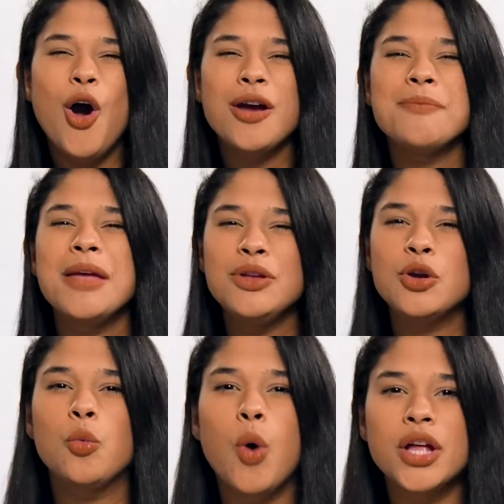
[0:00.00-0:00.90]
Or maybe
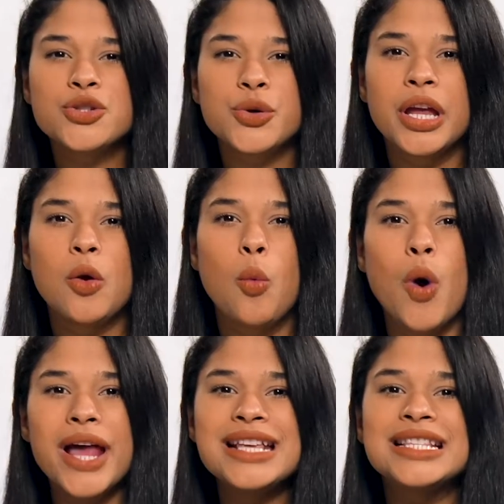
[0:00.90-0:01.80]
you're wondering
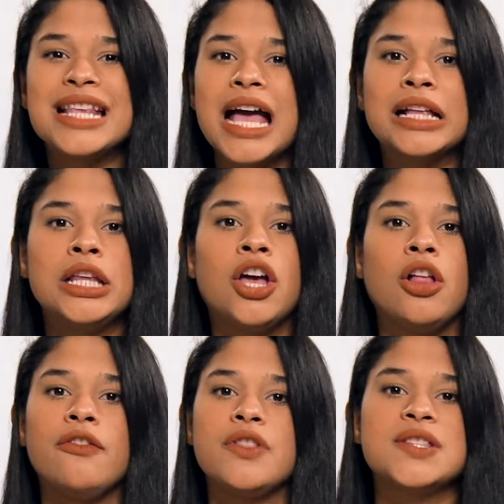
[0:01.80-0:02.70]
what exactly
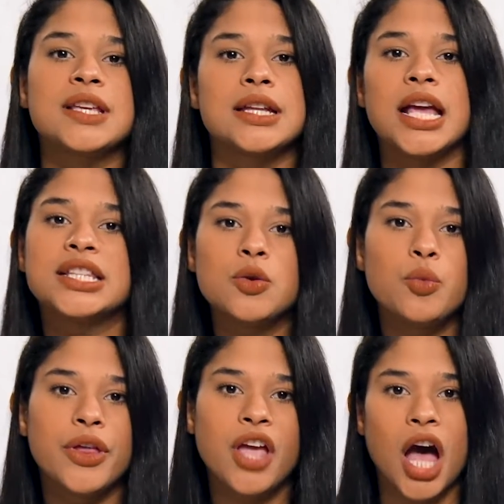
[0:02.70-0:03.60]
all of this
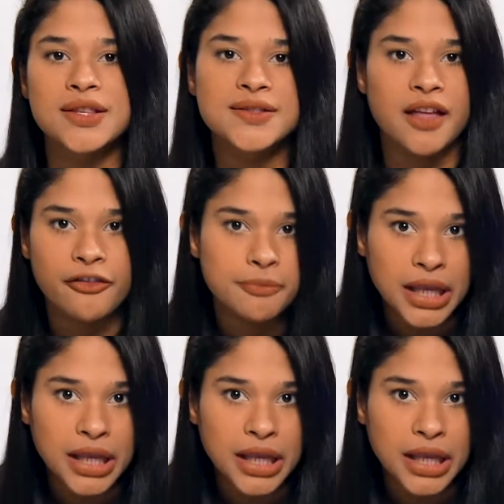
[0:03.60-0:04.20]
connecting with God stuff